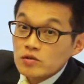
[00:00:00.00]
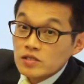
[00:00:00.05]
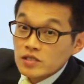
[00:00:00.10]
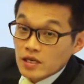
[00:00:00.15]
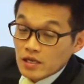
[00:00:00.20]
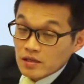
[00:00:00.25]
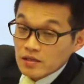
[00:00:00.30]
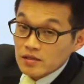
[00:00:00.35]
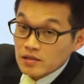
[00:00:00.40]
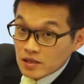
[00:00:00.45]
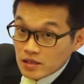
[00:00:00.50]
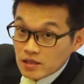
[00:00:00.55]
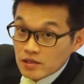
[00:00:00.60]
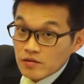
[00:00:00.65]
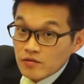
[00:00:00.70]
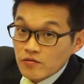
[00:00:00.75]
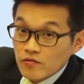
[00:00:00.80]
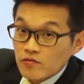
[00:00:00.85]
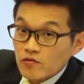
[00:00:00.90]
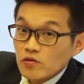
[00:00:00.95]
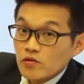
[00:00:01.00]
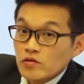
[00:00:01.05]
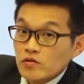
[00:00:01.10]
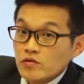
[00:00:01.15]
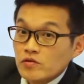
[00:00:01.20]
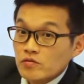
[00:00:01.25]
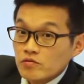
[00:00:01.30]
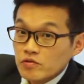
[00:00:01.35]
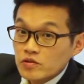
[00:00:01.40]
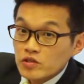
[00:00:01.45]
center for
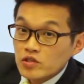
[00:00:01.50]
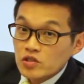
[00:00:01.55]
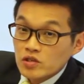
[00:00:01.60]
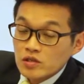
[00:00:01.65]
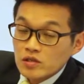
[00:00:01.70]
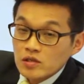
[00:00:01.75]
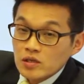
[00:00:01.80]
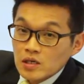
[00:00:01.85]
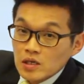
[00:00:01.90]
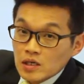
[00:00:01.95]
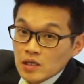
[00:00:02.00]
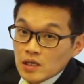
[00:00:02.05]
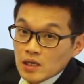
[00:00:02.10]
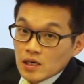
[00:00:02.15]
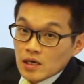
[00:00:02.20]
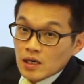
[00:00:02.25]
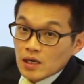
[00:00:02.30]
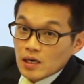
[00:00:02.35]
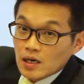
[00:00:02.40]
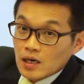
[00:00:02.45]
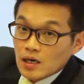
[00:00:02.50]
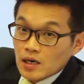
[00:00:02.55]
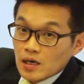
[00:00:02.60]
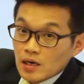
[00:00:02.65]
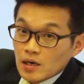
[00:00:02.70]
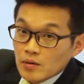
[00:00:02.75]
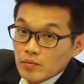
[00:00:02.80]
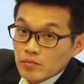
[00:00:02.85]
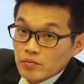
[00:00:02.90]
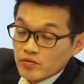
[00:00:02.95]
the region
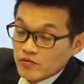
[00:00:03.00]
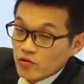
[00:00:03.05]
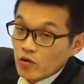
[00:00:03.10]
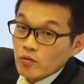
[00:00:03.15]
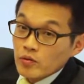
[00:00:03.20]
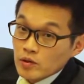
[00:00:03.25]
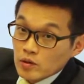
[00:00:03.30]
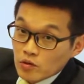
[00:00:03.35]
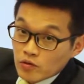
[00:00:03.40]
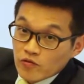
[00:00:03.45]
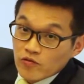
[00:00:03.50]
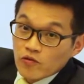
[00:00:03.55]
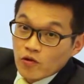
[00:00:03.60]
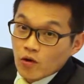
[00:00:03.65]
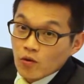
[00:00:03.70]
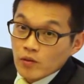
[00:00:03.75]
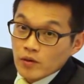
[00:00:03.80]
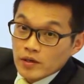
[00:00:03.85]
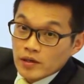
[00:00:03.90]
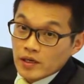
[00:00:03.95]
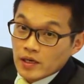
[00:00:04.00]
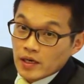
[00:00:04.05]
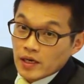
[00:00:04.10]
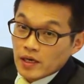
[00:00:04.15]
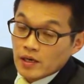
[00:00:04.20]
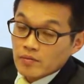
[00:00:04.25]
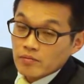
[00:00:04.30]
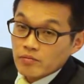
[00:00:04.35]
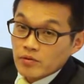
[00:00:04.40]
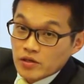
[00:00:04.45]
before we look forward
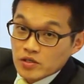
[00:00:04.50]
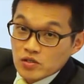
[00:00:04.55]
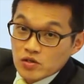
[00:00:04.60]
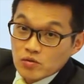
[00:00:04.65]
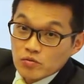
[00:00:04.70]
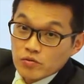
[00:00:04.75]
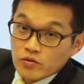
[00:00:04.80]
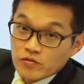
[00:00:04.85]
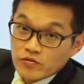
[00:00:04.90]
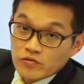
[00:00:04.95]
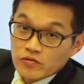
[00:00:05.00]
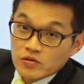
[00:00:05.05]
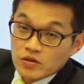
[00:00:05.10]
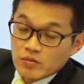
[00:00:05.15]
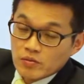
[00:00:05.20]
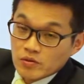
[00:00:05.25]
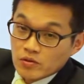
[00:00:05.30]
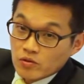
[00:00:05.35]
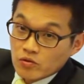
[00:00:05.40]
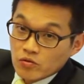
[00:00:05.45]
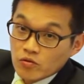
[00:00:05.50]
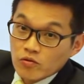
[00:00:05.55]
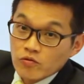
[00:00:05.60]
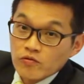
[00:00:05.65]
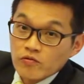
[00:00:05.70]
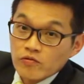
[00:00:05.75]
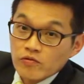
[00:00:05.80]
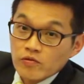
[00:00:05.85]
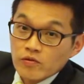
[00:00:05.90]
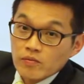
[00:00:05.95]
and press on with some of the
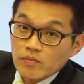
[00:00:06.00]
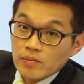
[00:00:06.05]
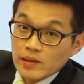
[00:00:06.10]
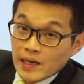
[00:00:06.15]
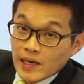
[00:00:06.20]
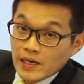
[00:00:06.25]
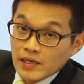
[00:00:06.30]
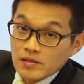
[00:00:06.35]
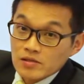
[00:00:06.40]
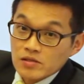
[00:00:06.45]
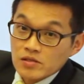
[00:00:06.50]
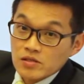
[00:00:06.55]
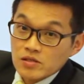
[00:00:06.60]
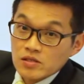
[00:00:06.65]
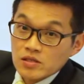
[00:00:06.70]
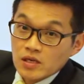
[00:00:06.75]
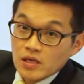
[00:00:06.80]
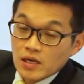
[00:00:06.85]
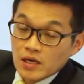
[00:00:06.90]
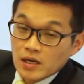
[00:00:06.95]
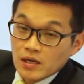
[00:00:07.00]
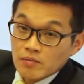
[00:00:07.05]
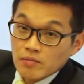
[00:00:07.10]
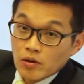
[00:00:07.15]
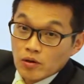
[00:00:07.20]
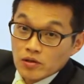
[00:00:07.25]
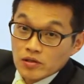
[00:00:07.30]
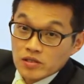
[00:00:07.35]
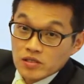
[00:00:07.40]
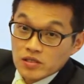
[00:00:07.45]
growth plans and
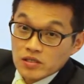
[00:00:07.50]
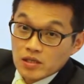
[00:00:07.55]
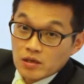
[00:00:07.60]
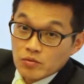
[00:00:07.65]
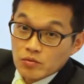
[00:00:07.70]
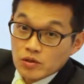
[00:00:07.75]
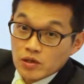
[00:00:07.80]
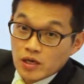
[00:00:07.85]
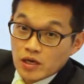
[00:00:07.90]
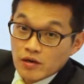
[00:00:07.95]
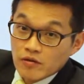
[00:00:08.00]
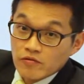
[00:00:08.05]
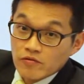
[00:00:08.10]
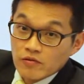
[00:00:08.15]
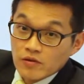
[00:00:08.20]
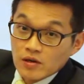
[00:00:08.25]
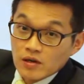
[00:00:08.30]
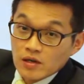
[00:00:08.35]
policies that we have.